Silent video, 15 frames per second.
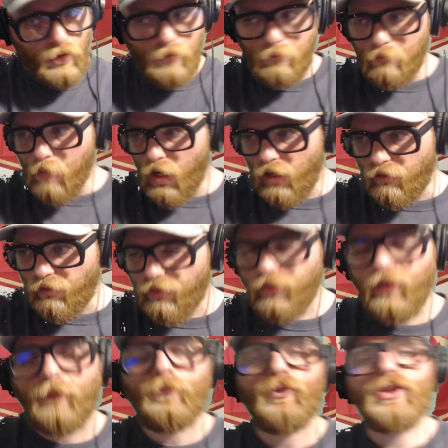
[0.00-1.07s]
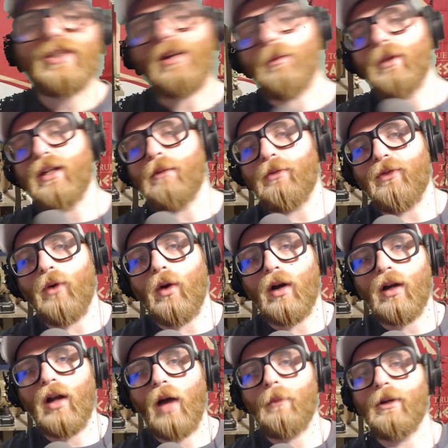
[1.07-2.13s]
Month! This is something we did
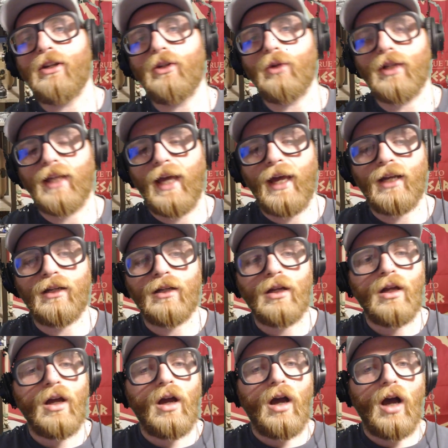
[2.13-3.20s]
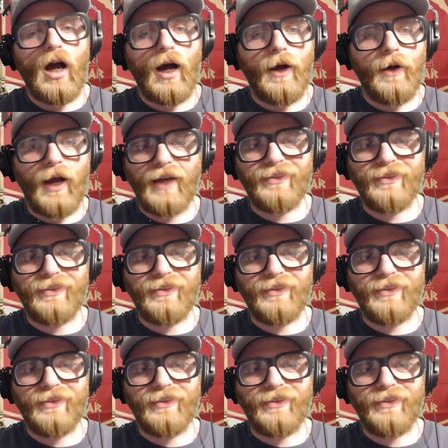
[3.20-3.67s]
before. I'm gonna do it again. I